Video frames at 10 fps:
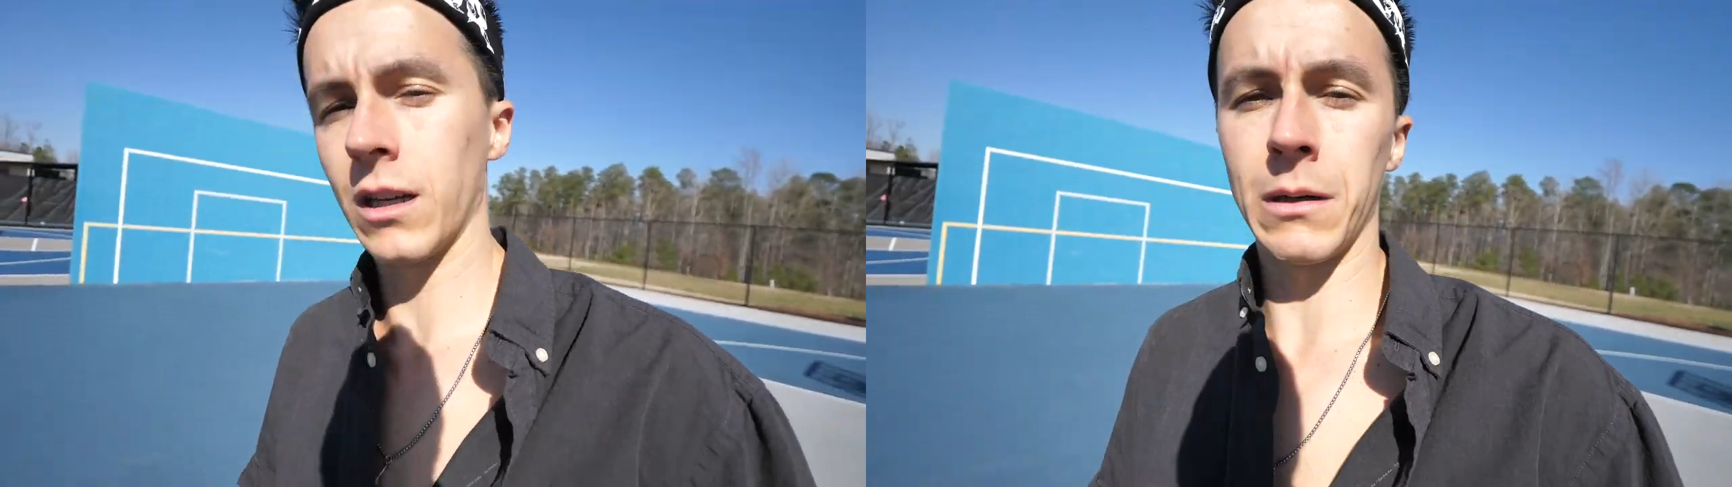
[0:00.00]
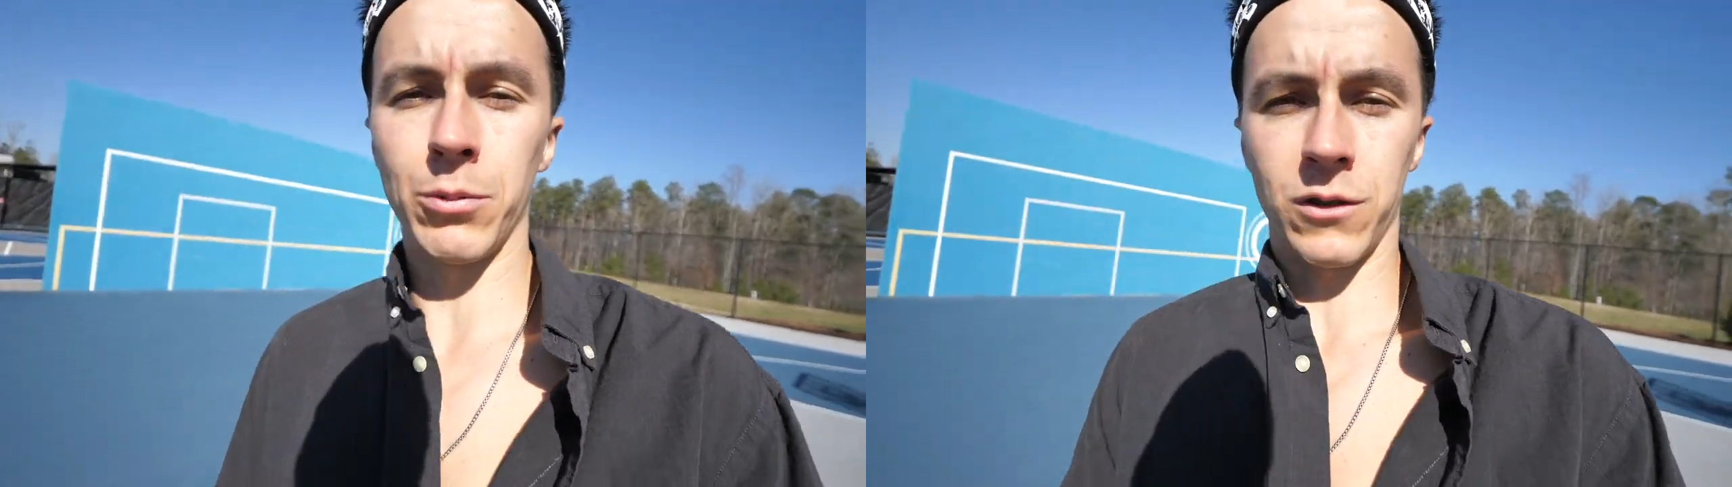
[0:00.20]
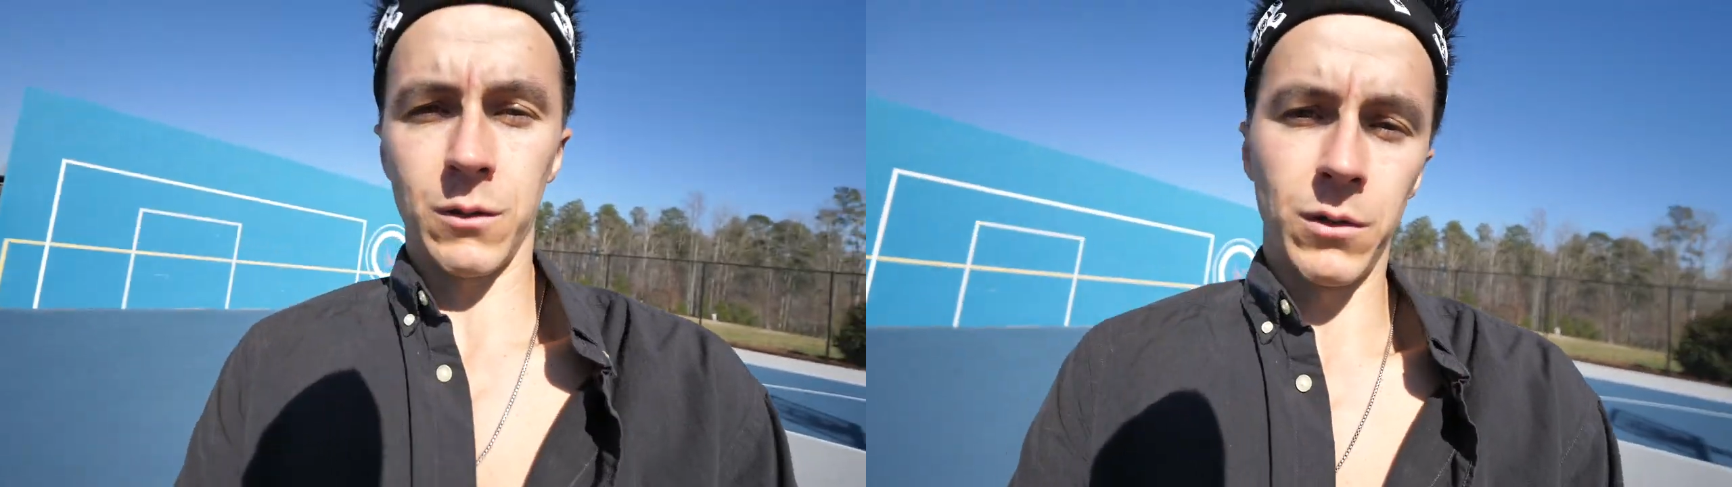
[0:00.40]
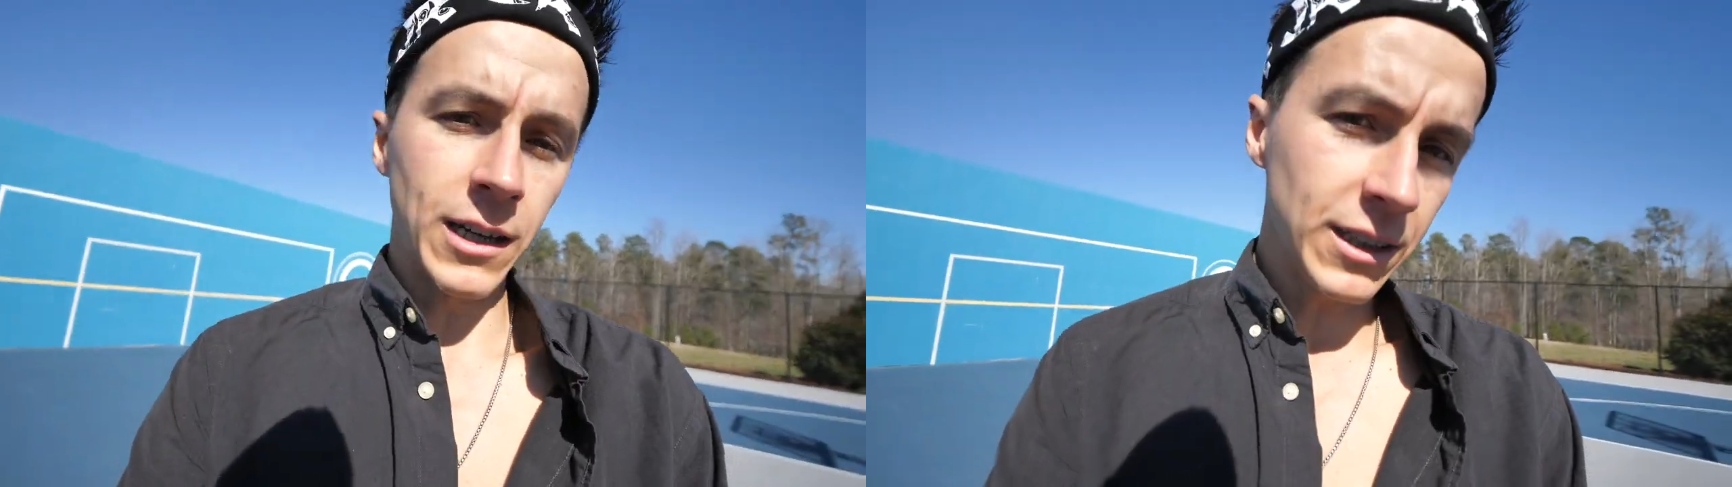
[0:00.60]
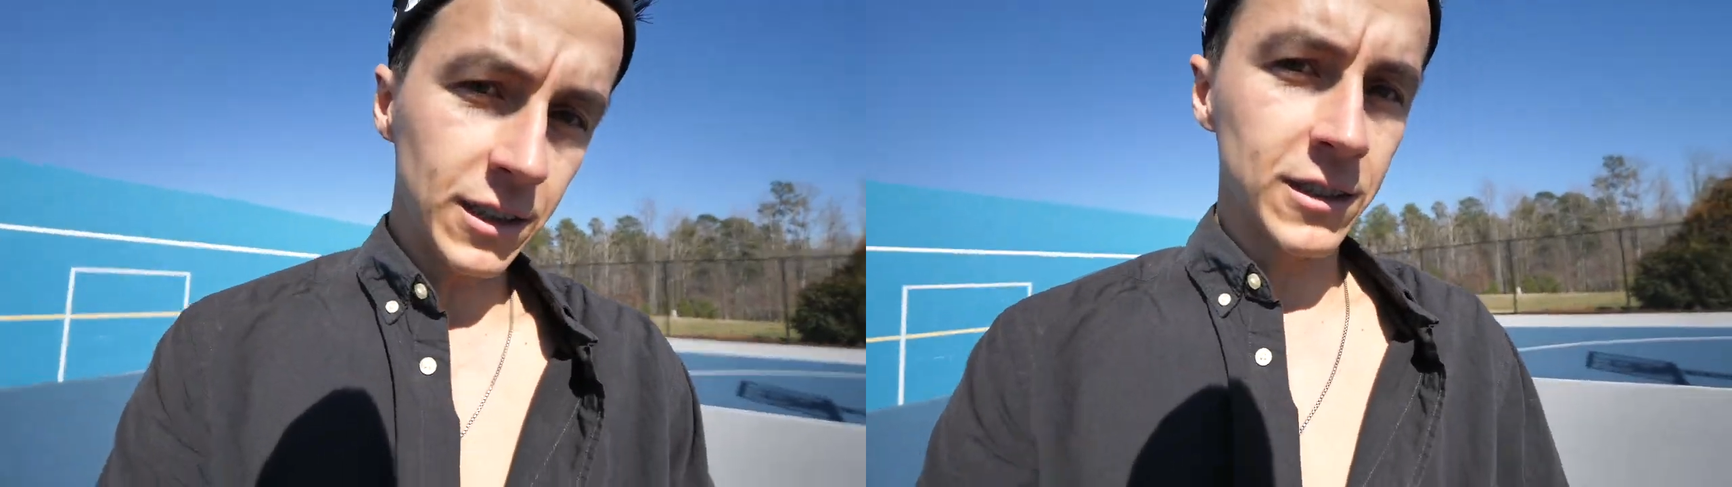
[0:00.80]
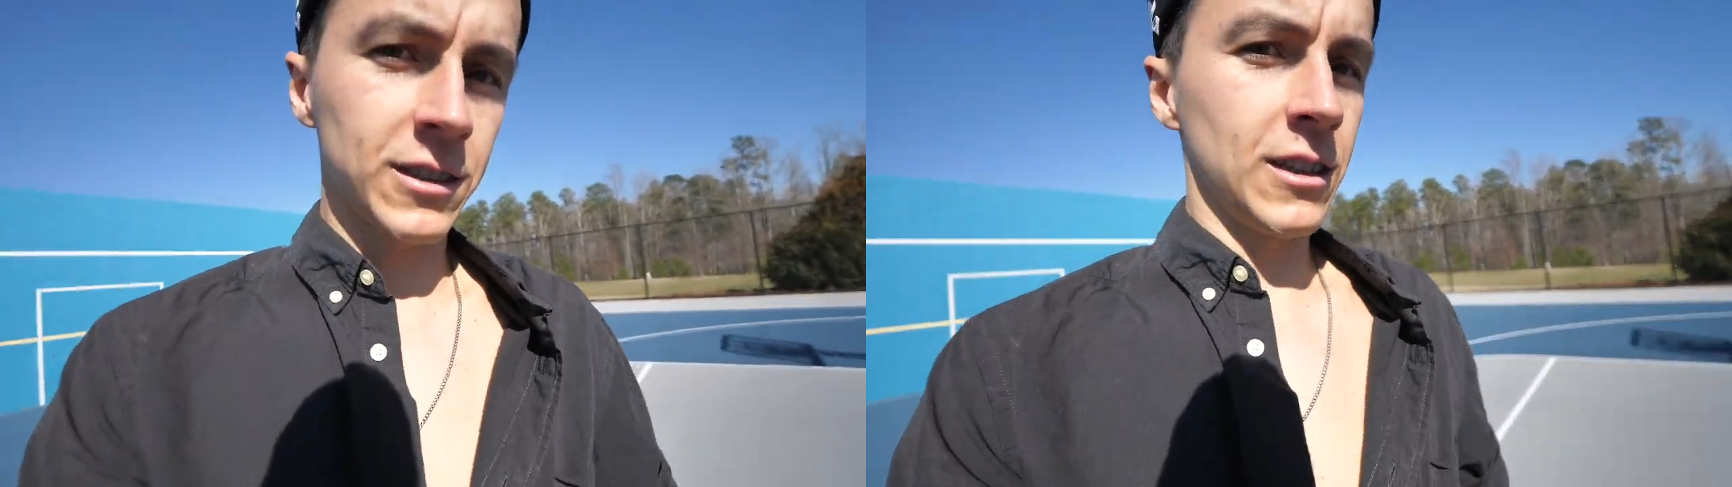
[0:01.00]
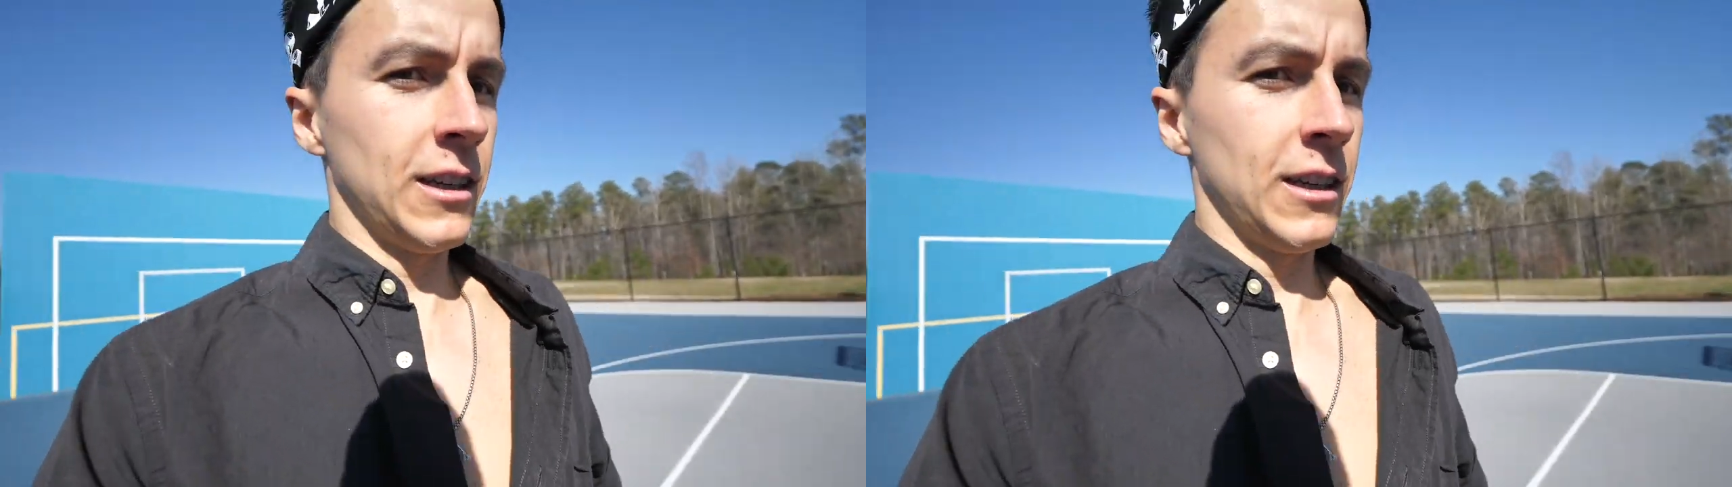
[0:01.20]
come up with some ideas